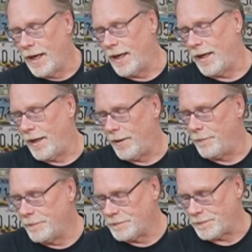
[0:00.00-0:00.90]

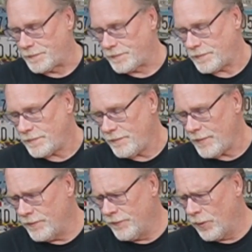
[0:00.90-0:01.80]

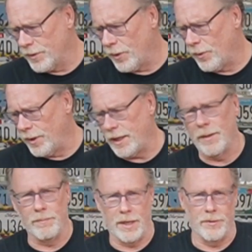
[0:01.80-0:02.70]
Ford
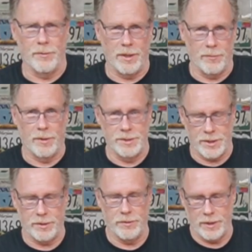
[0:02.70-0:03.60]
OEM, by the way, the ones
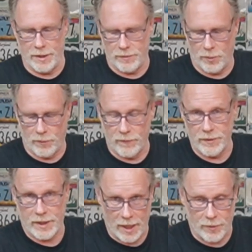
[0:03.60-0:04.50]
that you get over
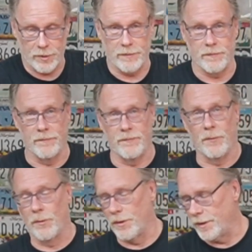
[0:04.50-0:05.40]
the counter from
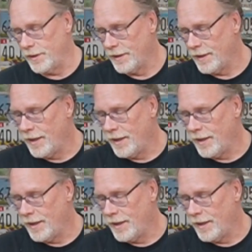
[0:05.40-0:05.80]
Ford